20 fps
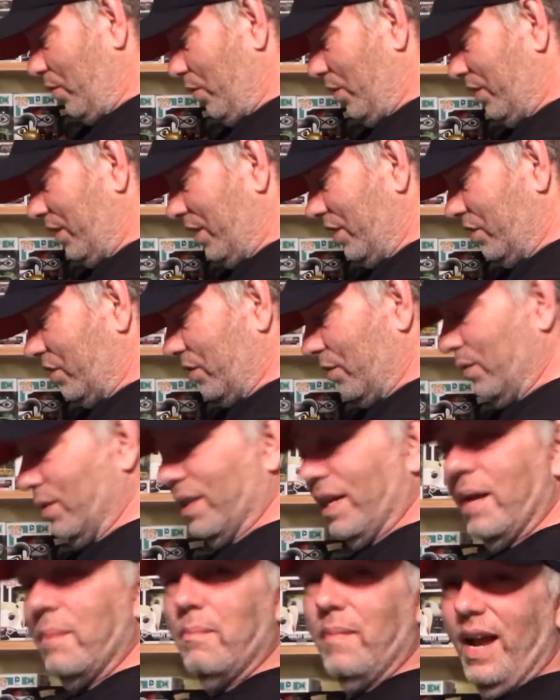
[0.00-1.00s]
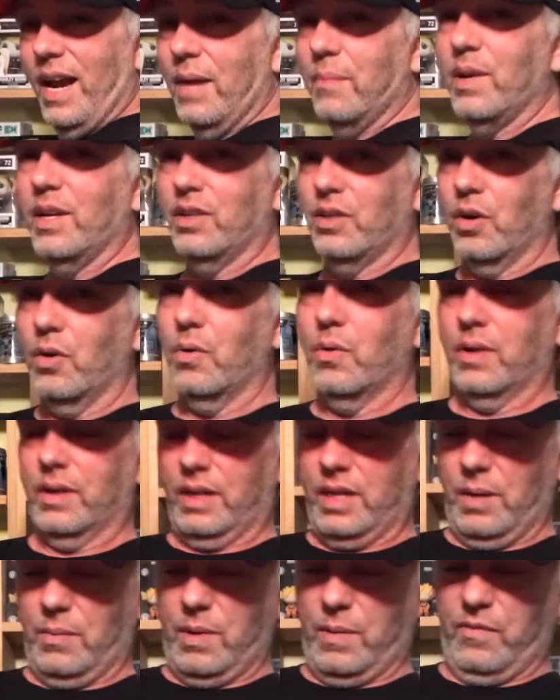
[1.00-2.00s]
what they're what they may be
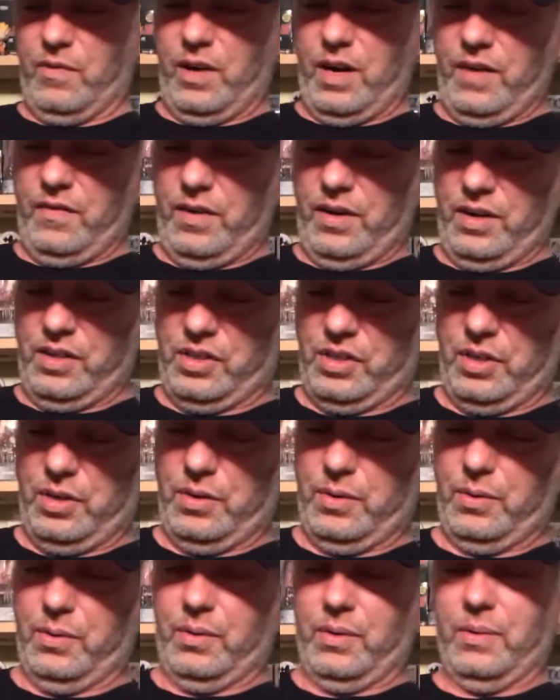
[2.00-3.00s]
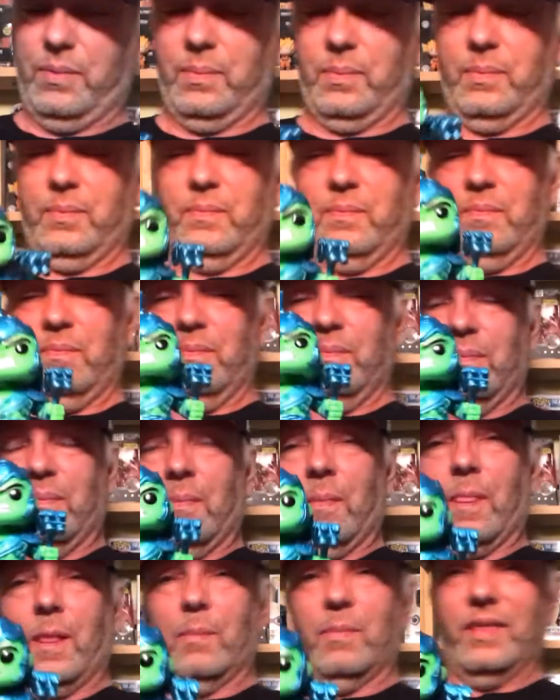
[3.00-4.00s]
doing coming up very, very soon.
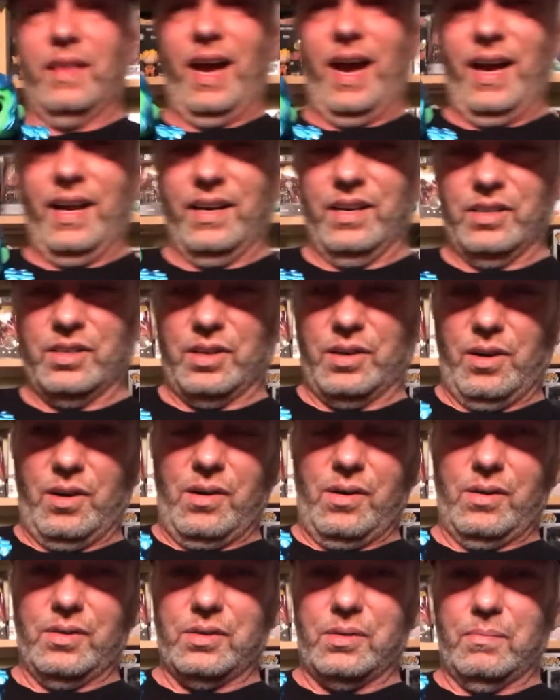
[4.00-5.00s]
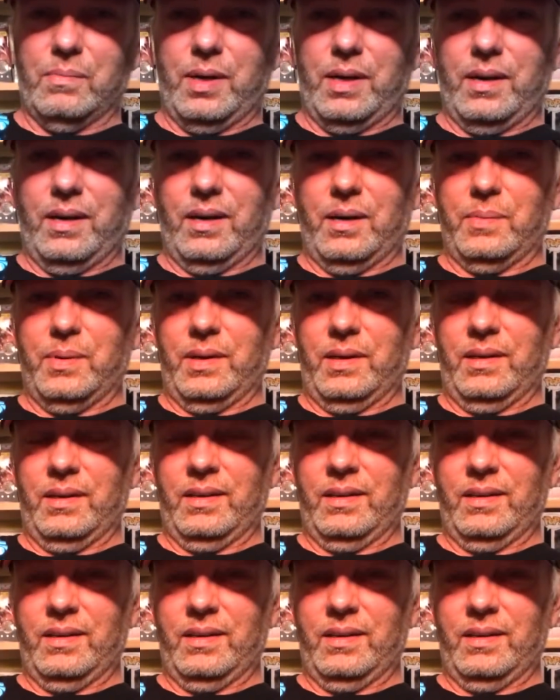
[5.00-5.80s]
That is an awesome pop.